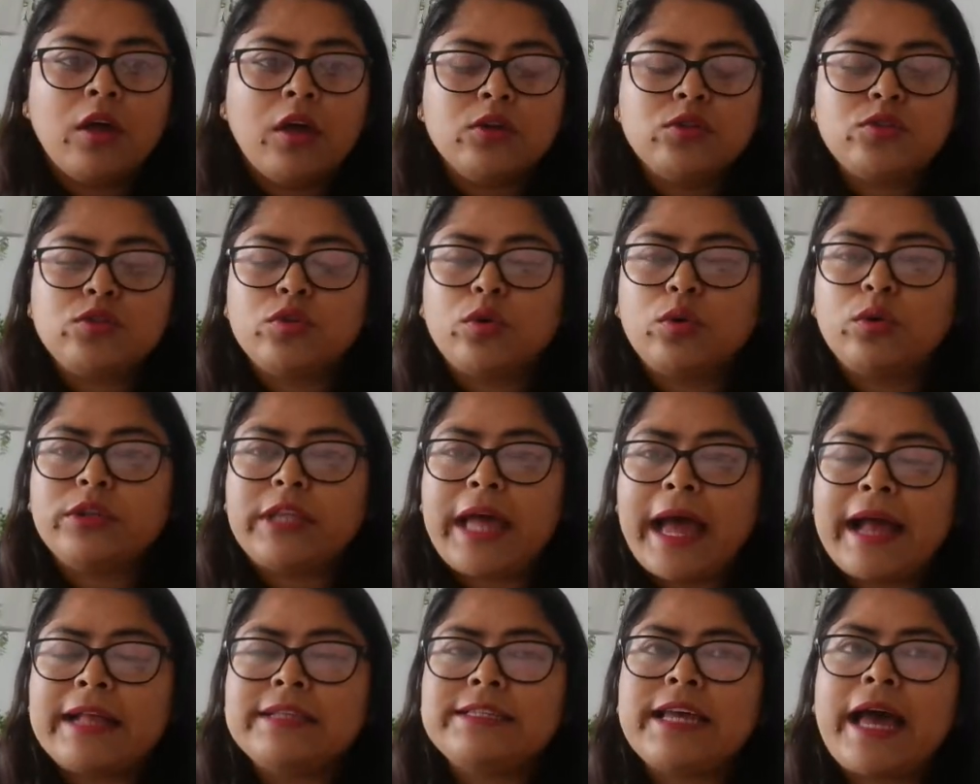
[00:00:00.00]
So
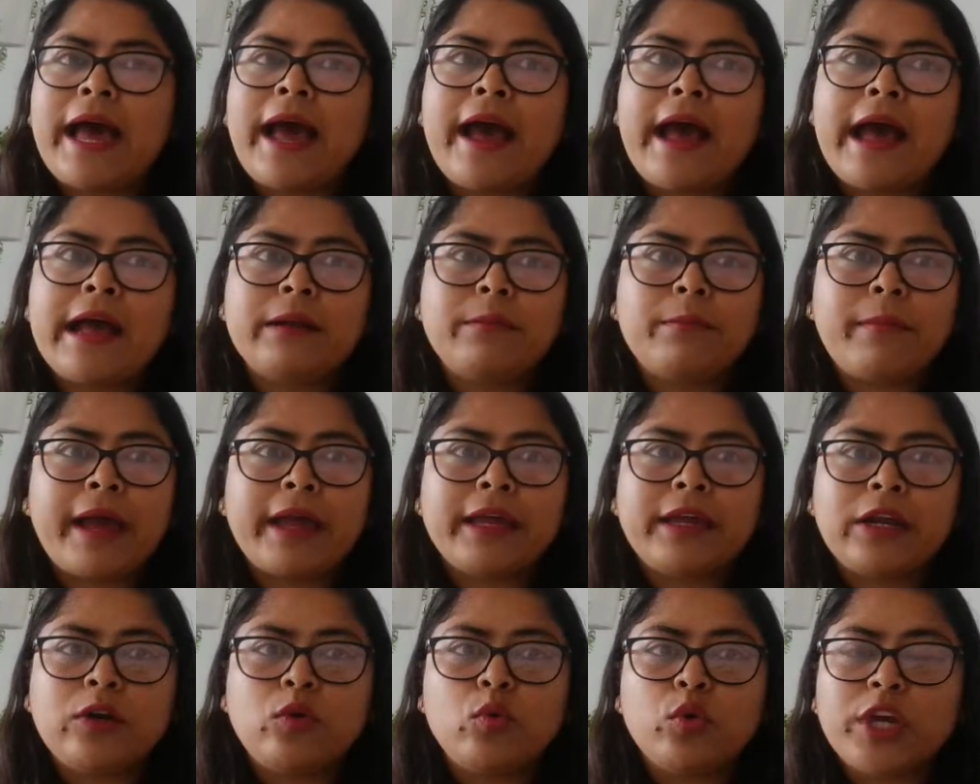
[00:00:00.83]
that's, and
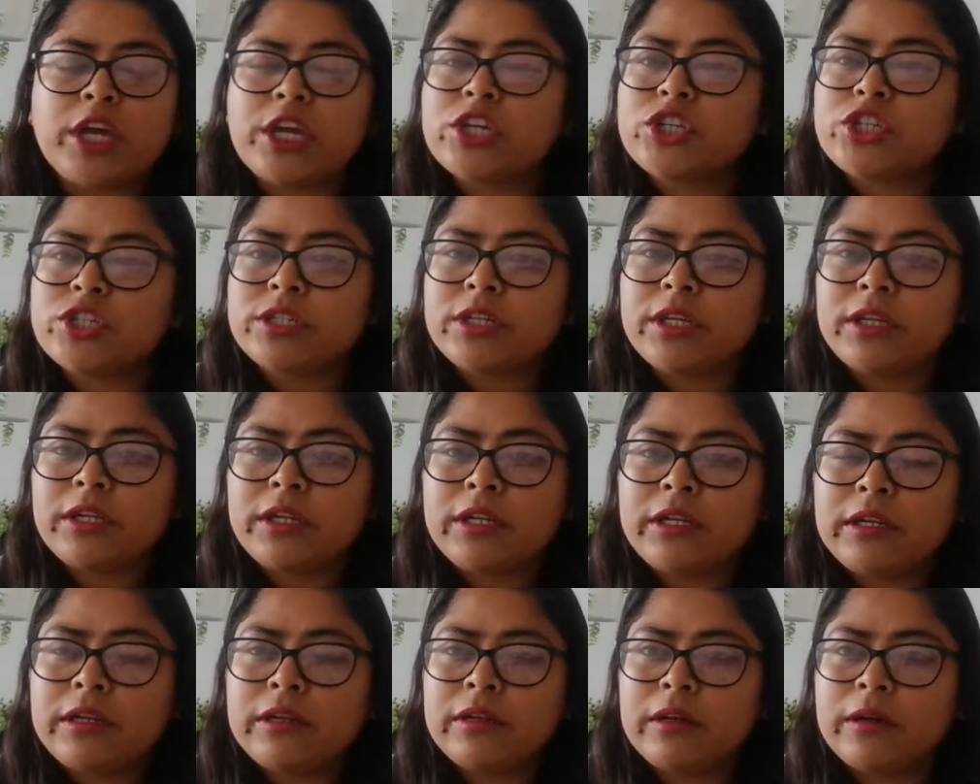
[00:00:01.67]
my
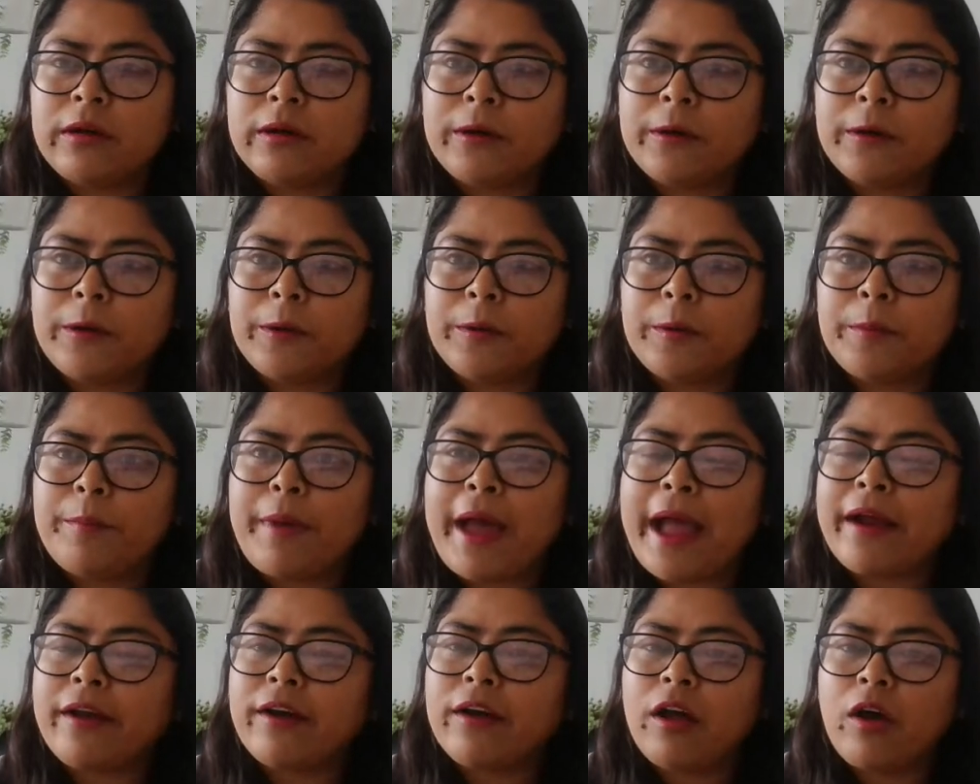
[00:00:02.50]
educational
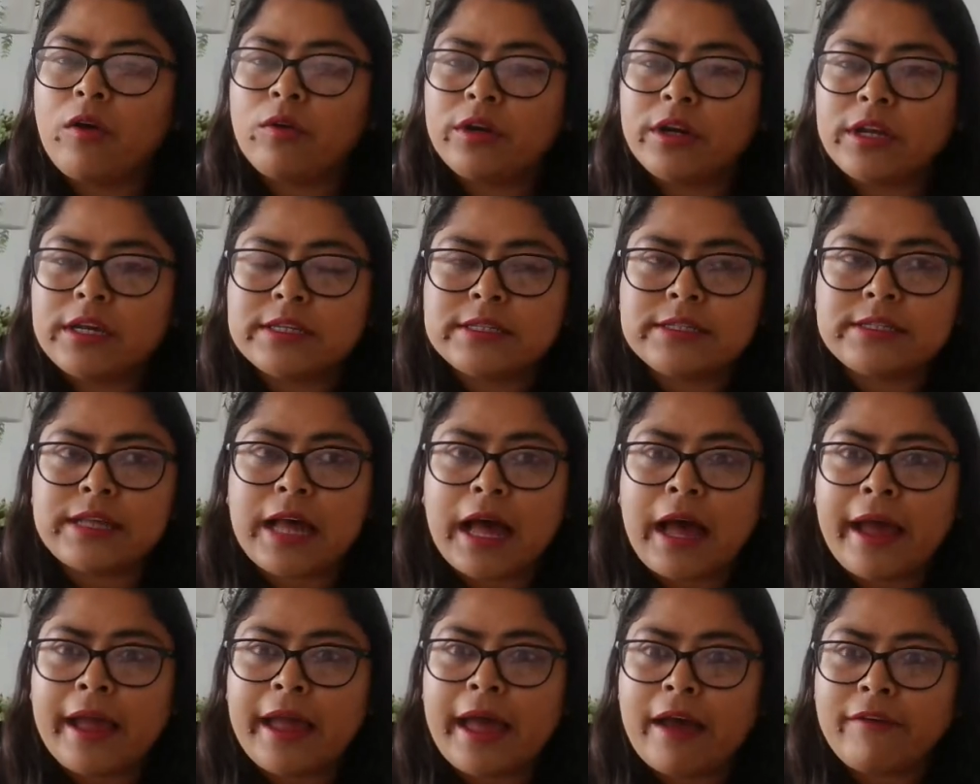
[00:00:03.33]
background is
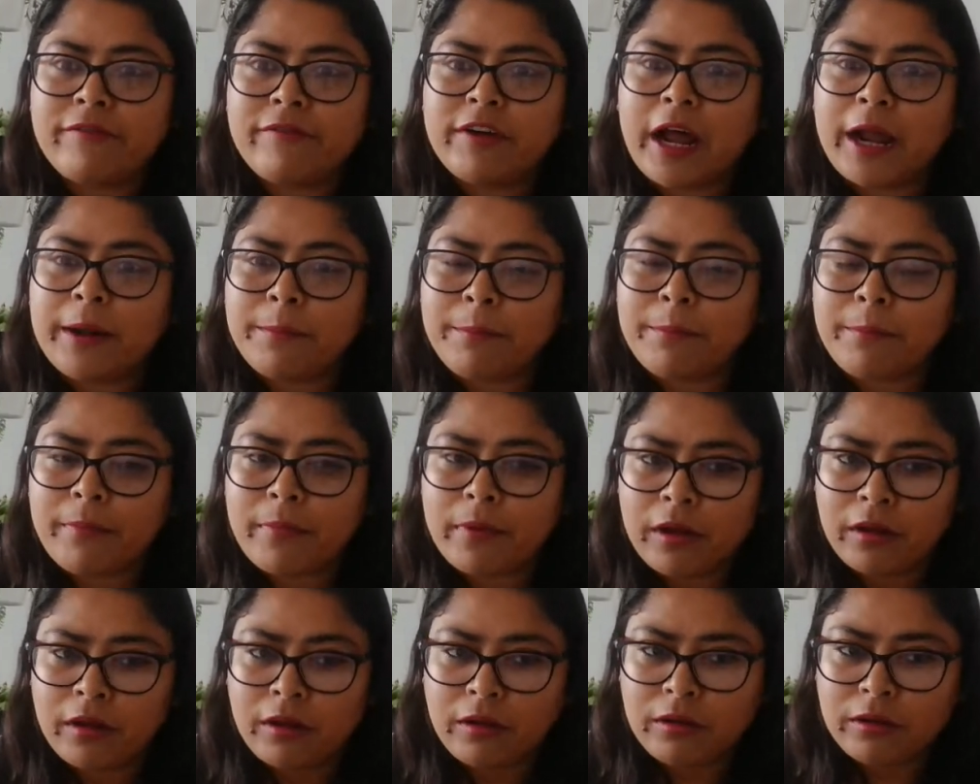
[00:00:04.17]
I have
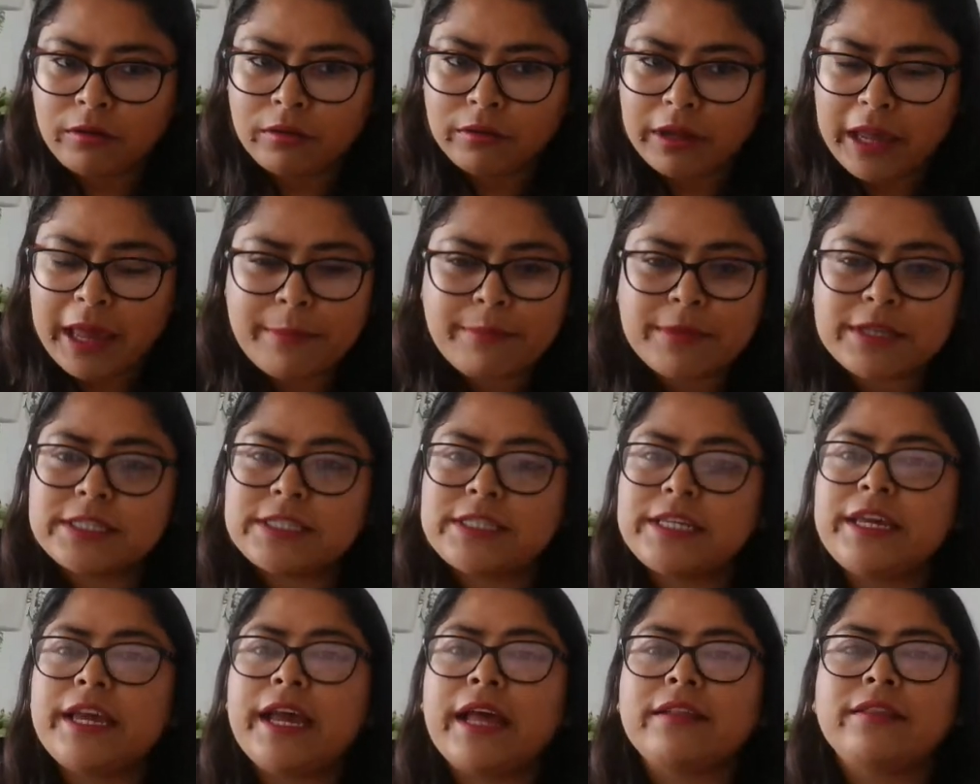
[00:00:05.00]
done
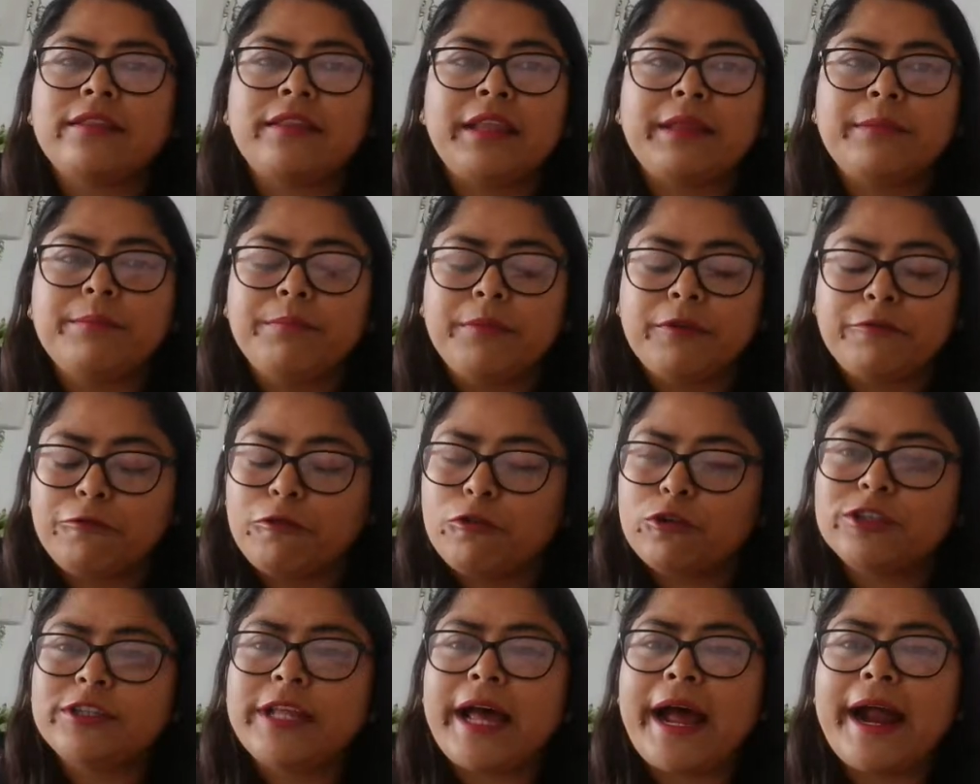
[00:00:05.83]
MSc, and
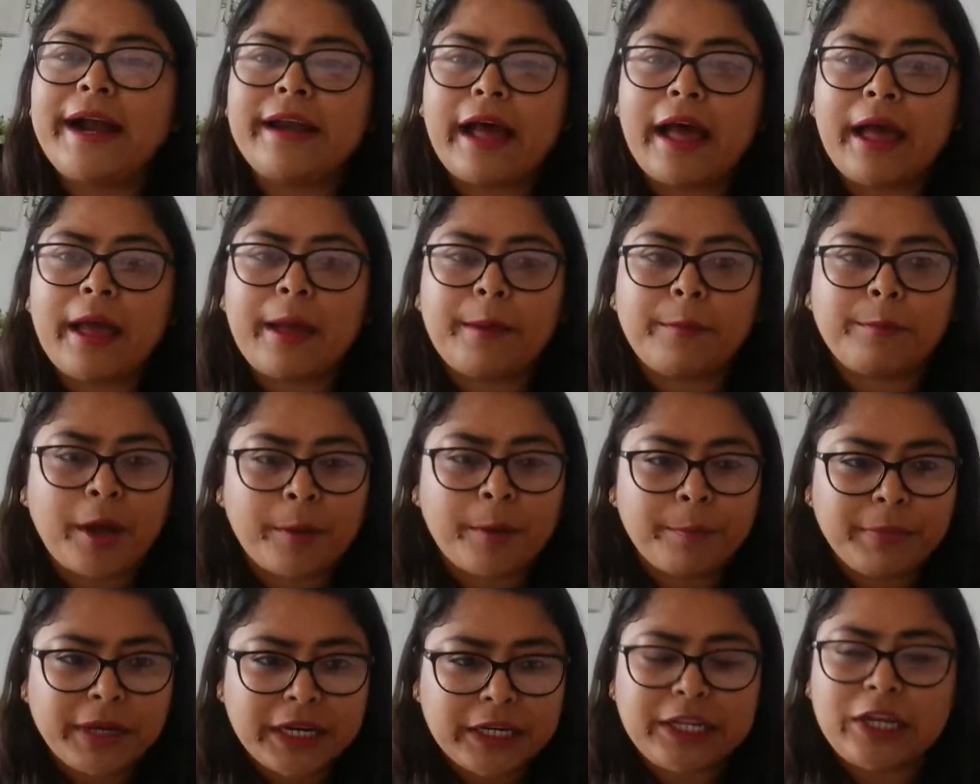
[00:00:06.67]
before that I am
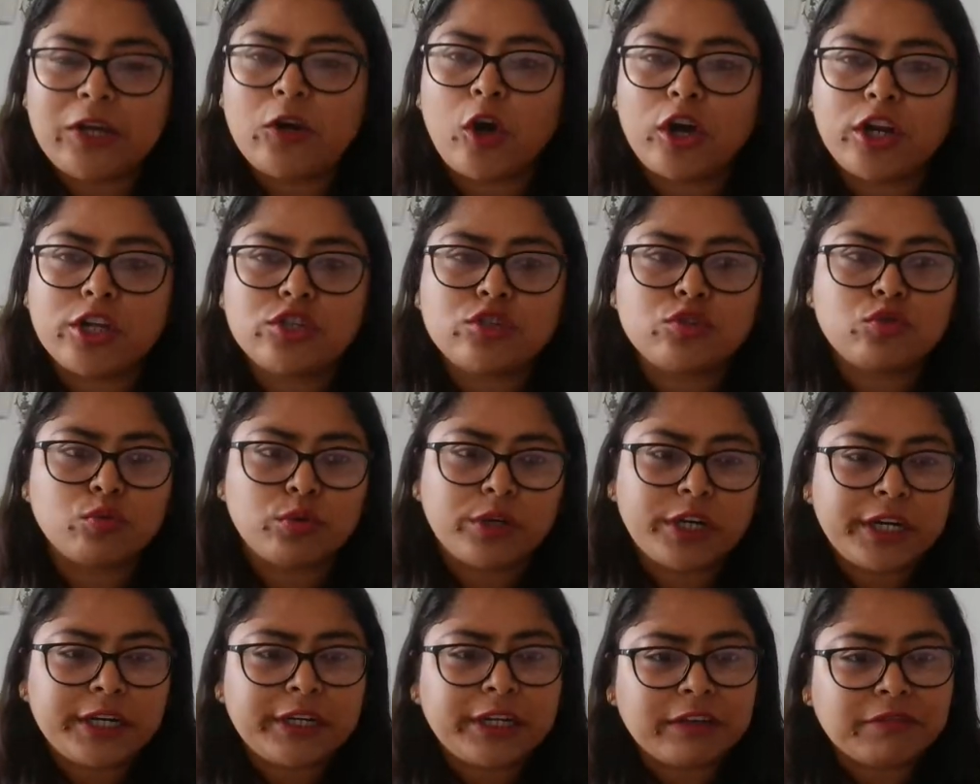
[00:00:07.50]
a BT college
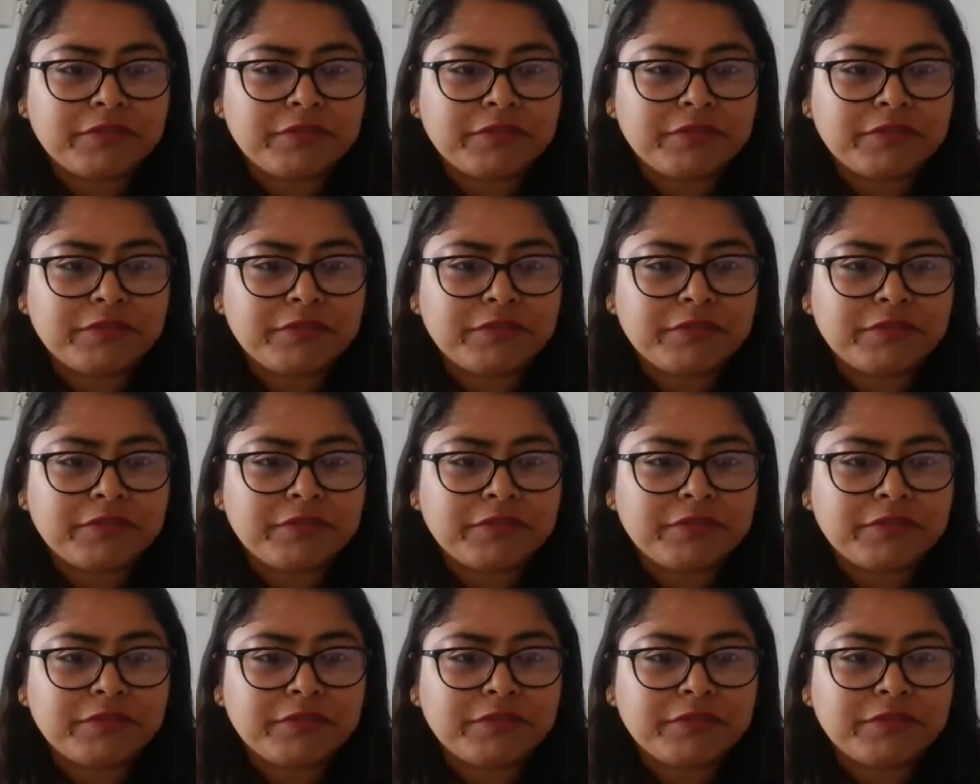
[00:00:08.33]
student.